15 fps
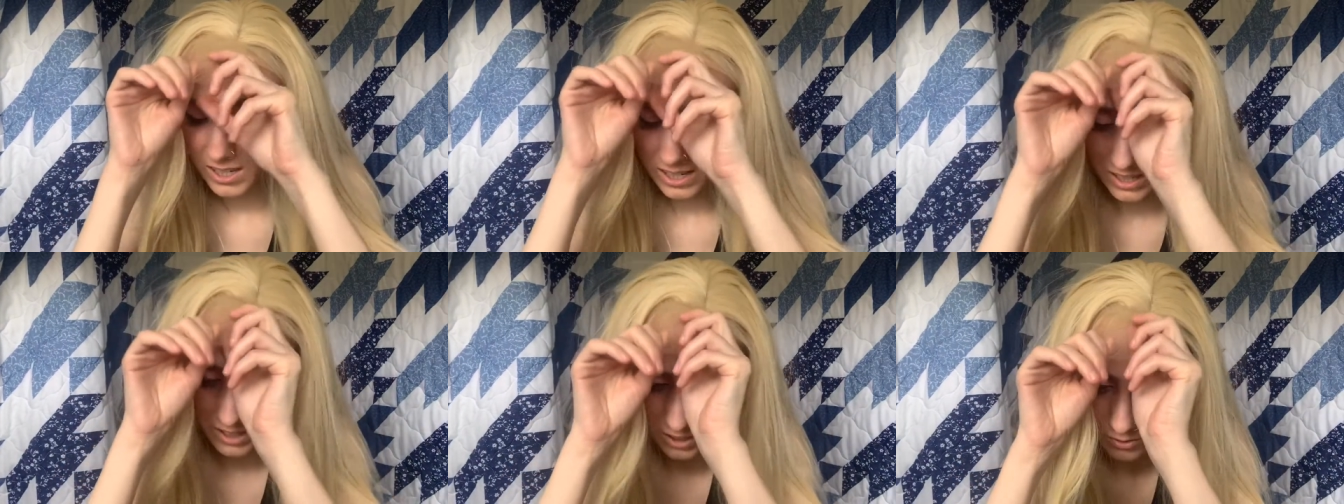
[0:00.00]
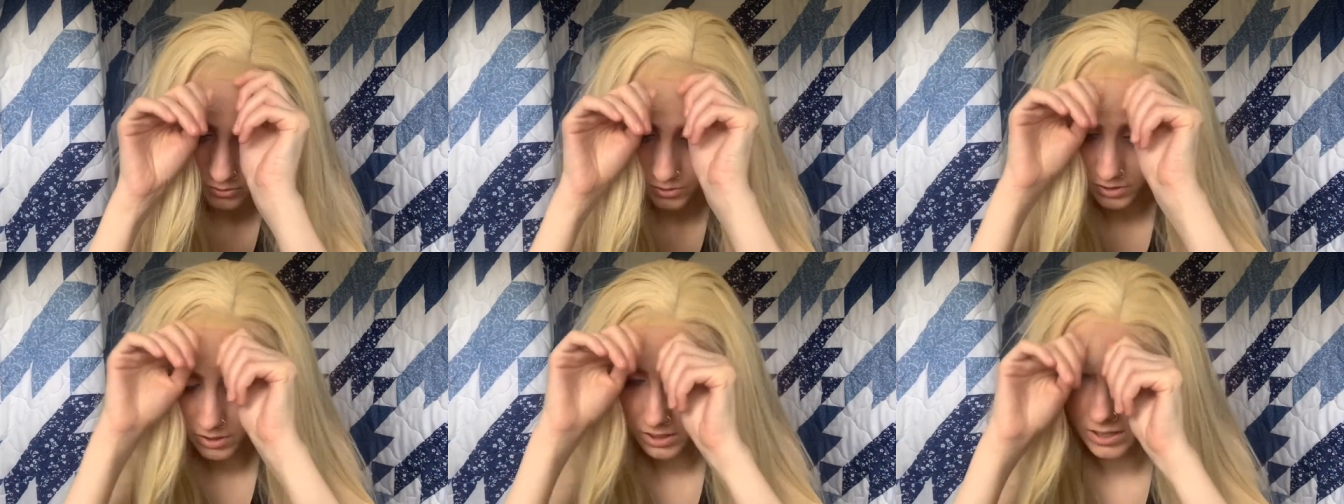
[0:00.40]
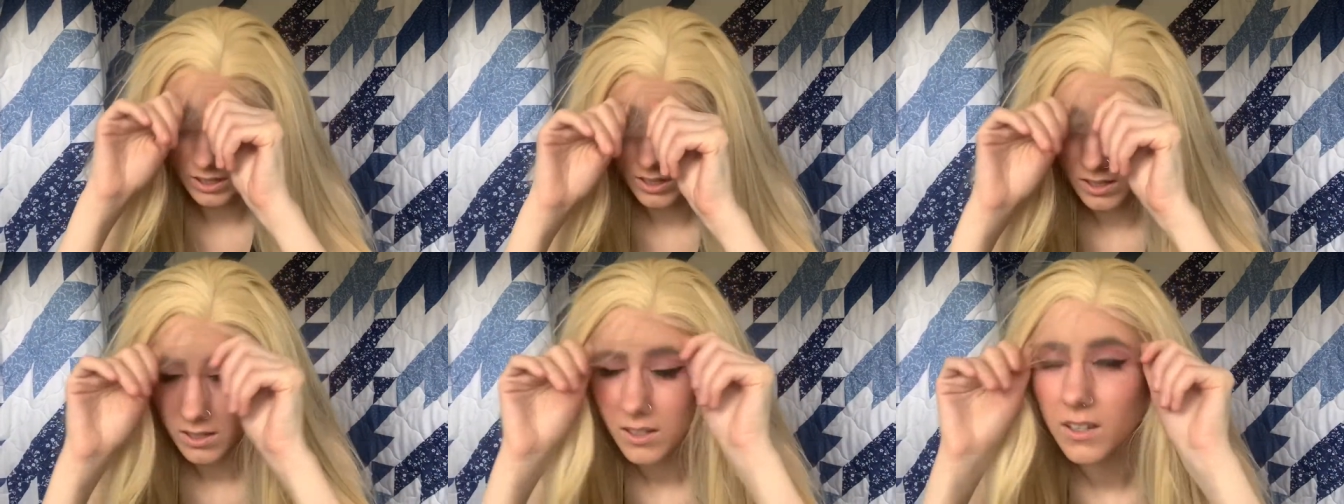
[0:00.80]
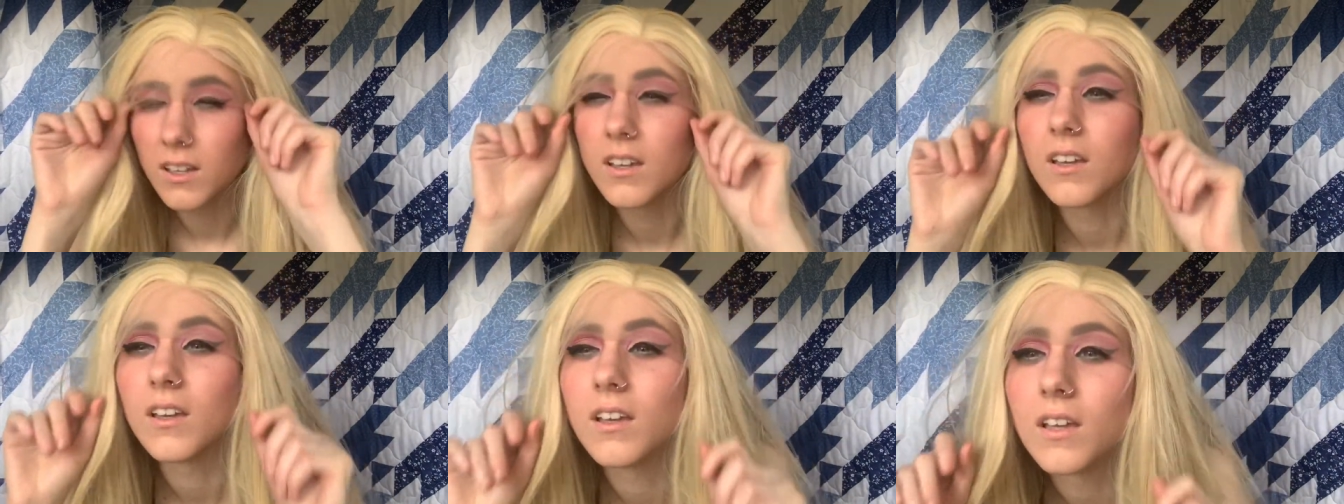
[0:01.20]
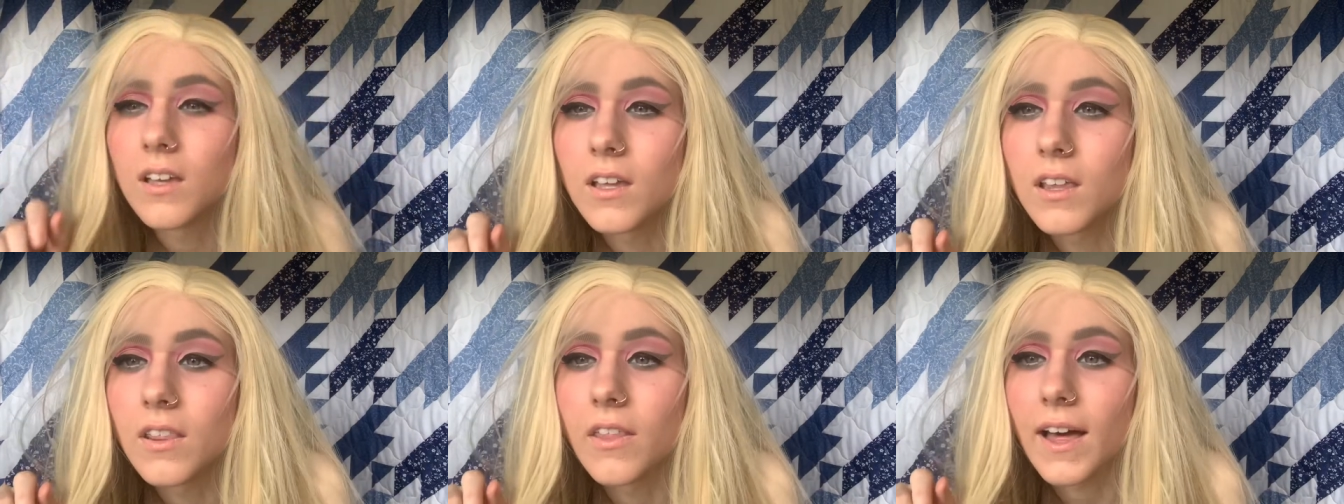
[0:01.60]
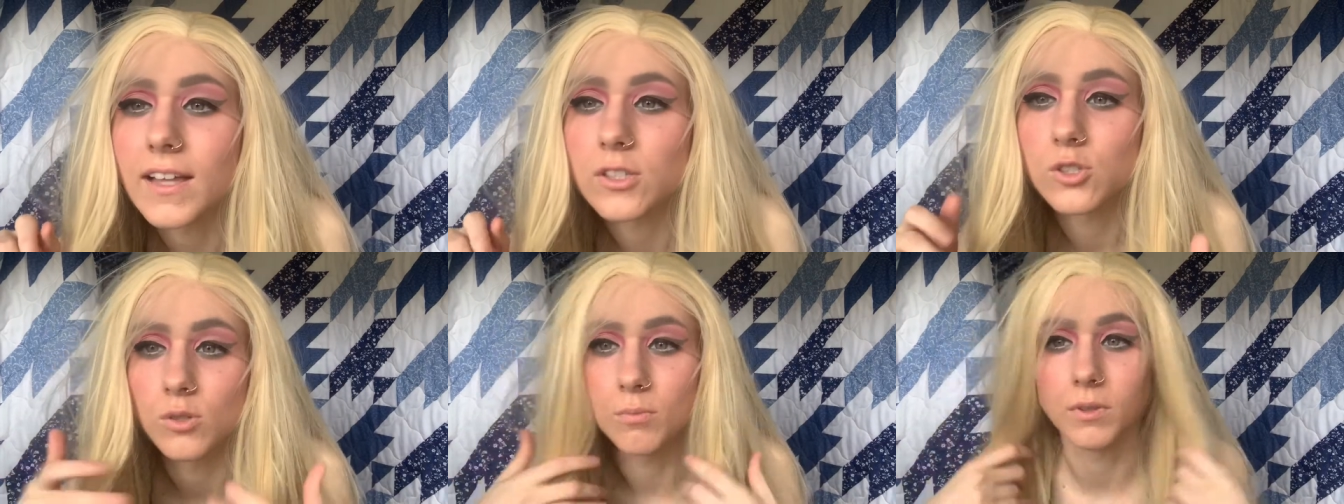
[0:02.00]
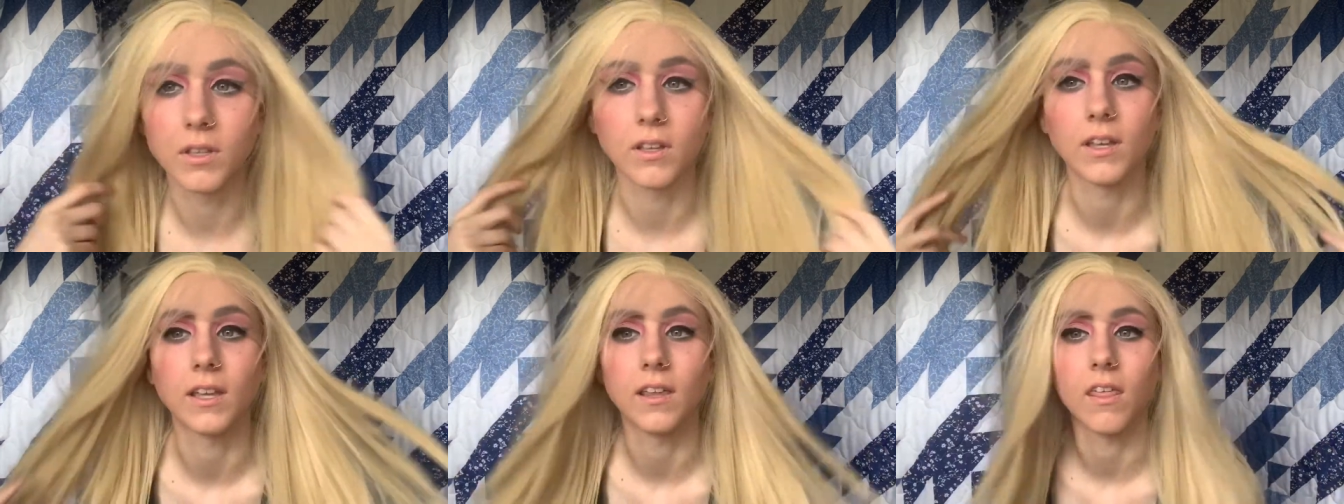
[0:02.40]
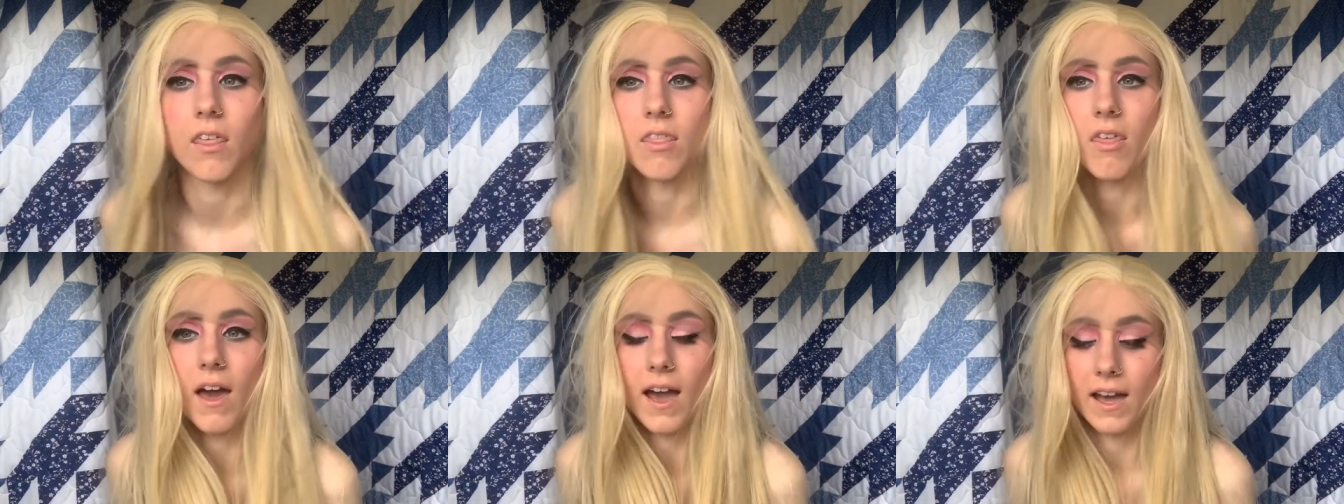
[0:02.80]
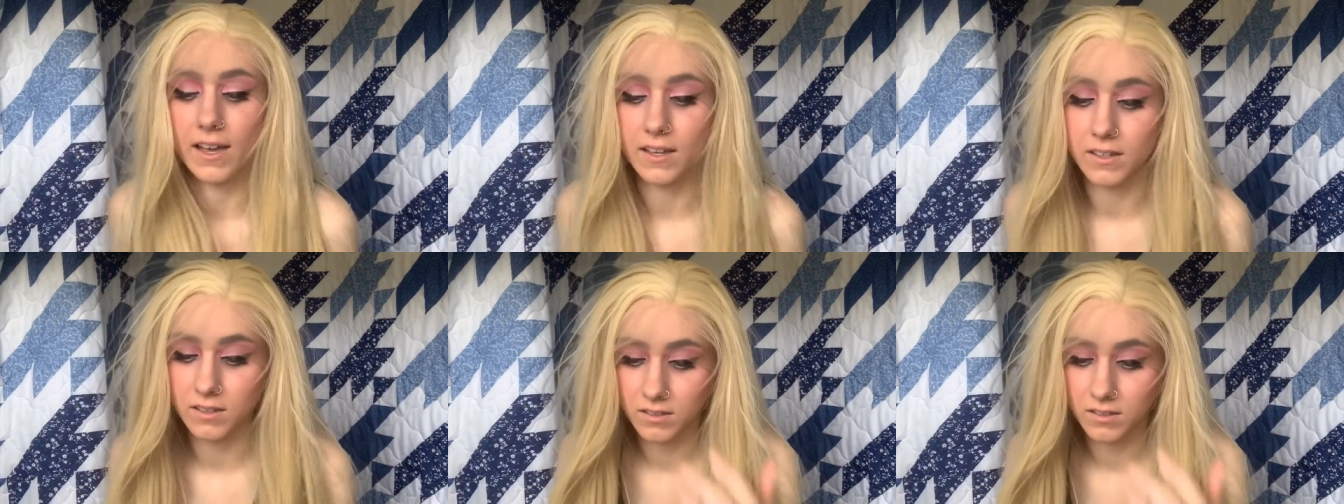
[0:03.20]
And I feel like that should be like that.